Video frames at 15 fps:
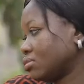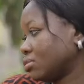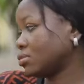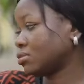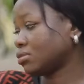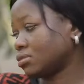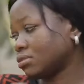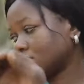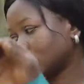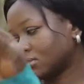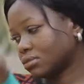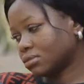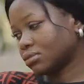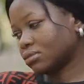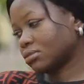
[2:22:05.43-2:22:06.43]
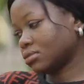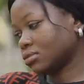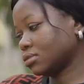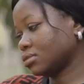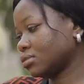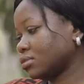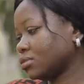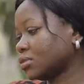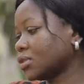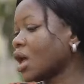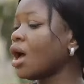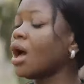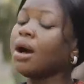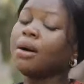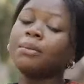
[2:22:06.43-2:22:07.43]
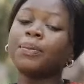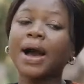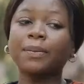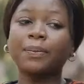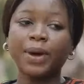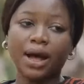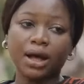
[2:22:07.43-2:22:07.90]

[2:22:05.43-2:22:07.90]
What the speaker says: My philanthropist. My philosophical.